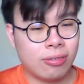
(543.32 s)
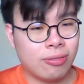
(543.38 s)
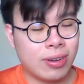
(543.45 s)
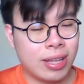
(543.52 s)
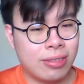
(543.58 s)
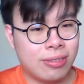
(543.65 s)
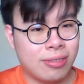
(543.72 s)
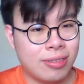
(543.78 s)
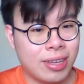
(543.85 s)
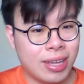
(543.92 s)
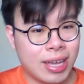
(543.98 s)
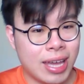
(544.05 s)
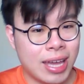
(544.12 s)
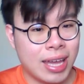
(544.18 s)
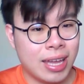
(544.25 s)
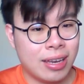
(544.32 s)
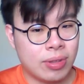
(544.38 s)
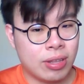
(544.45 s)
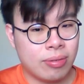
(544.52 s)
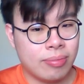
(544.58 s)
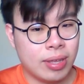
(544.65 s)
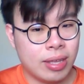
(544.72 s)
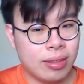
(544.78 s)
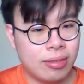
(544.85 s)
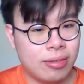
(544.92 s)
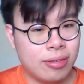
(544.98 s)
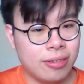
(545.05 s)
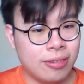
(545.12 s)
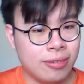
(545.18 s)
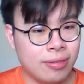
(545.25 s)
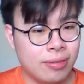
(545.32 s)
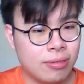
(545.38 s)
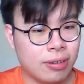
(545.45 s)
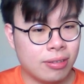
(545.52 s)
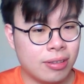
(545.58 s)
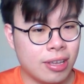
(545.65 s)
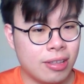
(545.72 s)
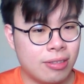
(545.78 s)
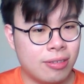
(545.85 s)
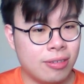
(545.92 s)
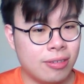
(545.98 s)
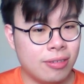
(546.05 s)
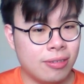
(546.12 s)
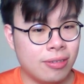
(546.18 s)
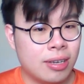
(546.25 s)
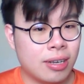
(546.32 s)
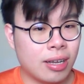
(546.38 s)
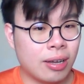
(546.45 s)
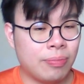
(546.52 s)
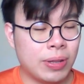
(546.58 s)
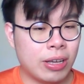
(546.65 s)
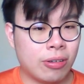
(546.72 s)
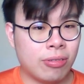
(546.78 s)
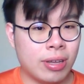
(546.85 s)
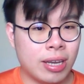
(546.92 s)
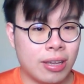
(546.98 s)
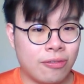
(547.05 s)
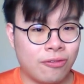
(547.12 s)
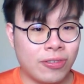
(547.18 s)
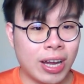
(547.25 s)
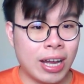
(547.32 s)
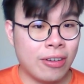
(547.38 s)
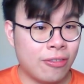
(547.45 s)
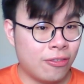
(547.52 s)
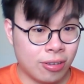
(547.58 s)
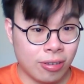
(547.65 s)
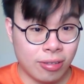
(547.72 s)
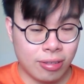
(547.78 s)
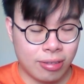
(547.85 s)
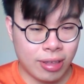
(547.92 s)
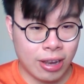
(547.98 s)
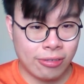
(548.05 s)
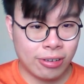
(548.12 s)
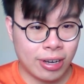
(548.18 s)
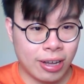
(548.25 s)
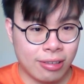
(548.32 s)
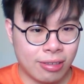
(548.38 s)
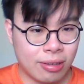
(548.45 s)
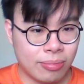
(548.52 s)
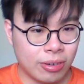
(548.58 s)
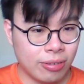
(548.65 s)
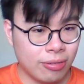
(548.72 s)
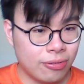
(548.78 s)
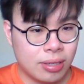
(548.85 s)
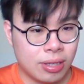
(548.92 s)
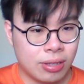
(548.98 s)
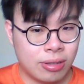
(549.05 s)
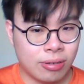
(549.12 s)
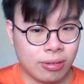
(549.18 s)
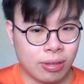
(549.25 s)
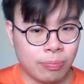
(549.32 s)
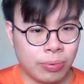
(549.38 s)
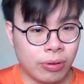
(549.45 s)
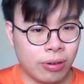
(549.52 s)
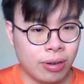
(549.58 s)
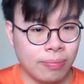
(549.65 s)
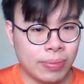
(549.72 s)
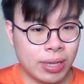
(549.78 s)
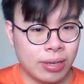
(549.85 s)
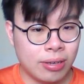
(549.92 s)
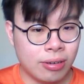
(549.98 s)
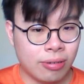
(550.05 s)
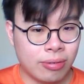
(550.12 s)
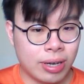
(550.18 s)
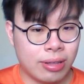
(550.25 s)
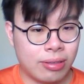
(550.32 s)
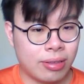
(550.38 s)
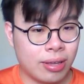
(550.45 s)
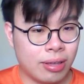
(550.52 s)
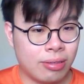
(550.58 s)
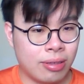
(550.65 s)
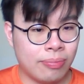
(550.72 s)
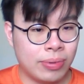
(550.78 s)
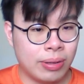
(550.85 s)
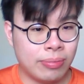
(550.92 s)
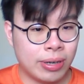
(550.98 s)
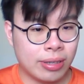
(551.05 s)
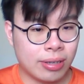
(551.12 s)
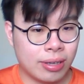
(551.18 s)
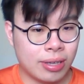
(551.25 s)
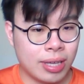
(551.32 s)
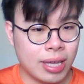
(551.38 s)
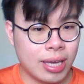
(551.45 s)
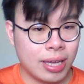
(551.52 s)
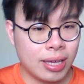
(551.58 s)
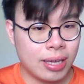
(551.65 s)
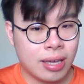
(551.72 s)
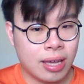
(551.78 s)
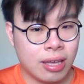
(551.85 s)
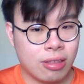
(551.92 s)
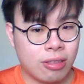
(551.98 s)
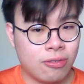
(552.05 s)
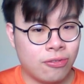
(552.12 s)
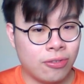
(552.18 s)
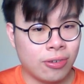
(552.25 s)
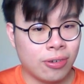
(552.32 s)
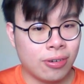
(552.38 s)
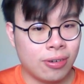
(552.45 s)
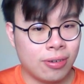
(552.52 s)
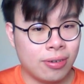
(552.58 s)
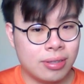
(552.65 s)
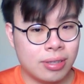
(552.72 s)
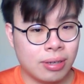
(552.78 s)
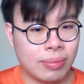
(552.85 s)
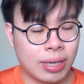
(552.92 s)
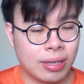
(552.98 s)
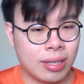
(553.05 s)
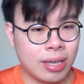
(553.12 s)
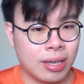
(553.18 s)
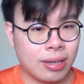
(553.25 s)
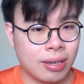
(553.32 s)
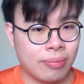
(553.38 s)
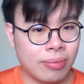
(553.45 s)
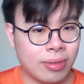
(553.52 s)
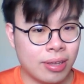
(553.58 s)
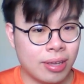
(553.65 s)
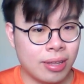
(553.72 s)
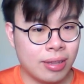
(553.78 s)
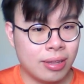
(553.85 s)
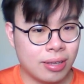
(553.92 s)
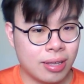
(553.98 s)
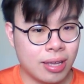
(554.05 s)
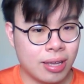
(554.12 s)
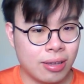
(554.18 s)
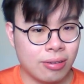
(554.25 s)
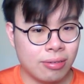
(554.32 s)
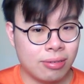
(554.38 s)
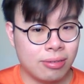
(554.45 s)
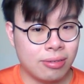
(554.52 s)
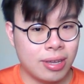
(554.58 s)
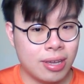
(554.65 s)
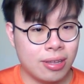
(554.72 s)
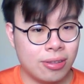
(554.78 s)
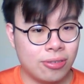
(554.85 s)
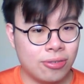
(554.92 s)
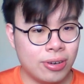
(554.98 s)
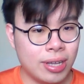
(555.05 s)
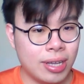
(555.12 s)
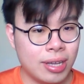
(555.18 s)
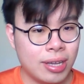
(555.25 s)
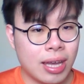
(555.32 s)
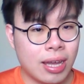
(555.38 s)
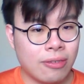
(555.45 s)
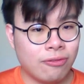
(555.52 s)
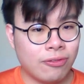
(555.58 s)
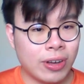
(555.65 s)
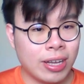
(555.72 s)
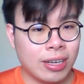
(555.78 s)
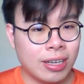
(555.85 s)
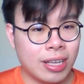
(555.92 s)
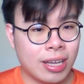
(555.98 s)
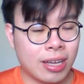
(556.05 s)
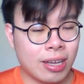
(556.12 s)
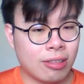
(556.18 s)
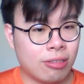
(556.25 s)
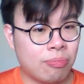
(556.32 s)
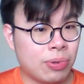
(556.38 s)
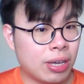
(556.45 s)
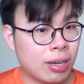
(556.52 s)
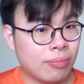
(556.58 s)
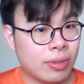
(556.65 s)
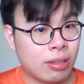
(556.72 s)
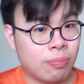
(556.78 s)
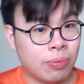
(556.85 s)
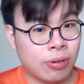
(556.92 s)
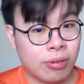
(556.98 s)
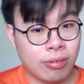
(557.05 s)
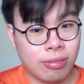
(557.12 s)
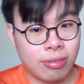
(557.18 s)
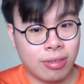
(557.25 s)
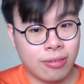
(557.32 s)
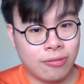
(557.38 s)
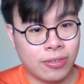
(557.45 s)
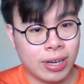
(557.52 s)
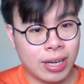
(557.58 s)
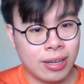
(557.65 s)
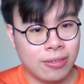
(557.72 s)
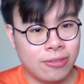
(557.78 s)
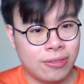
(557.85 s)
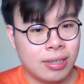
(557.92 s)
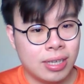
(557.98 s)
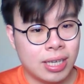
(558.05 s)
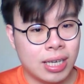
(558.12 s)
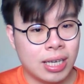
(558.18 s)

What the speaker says: went to d8, bishop e2, rook d2, now I played queen e5, good centralizing move. He took the pawn, but no worries, I simply bring the king, h4, now my king comes in, king goes to e3, and finally I get to pick up this pawn on c5.